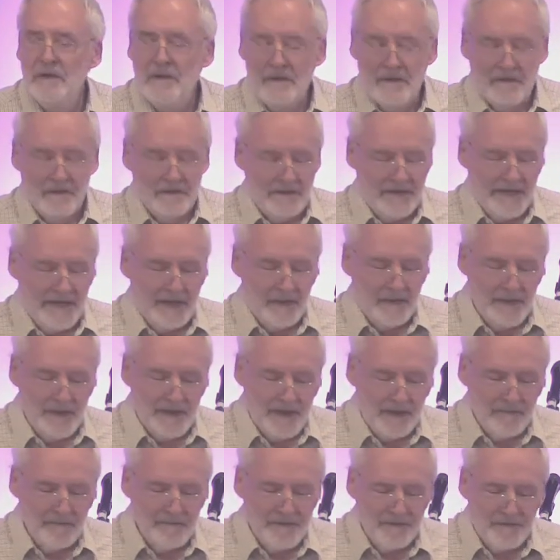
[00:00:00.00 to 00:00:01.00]
Now we come
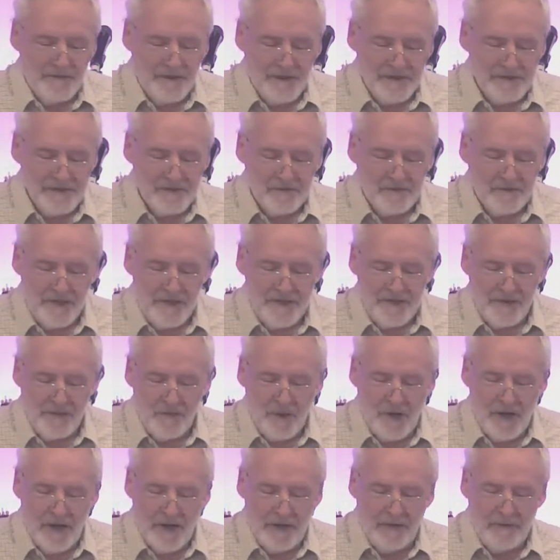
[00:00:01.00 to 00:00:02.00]
to verse
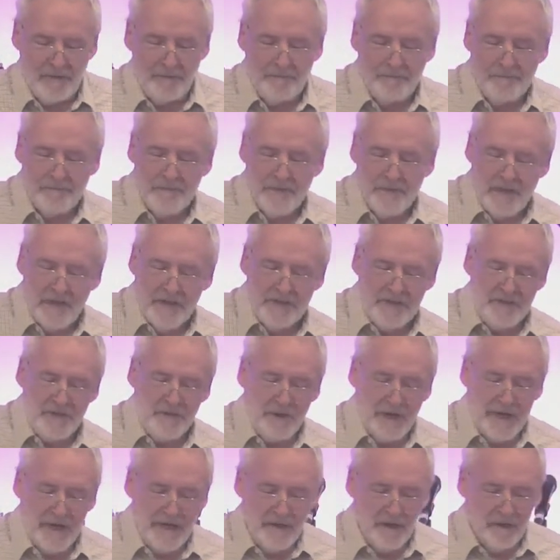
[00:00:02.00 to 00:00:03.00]
21. Do I
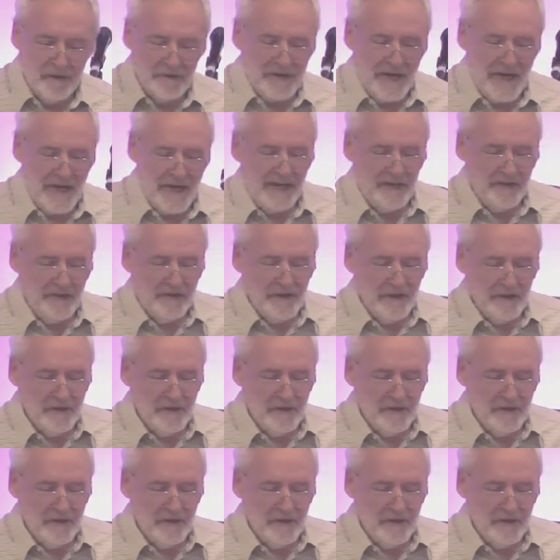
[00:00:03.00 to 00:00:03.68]
not hate those